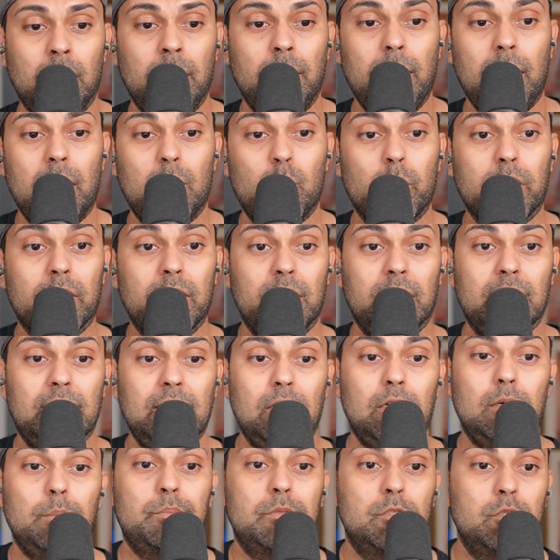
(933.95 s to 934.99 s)
Now we're going to
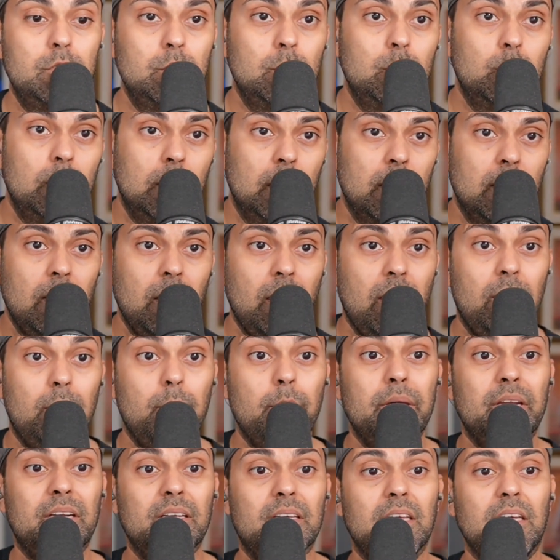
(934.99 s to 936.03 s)
get up to their
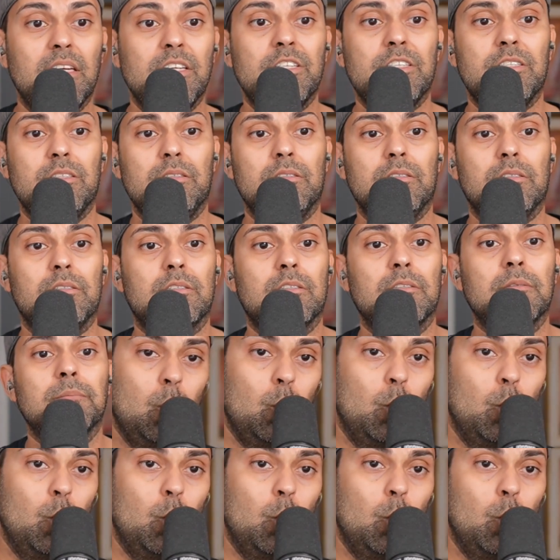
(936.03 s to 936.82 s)
mitigations,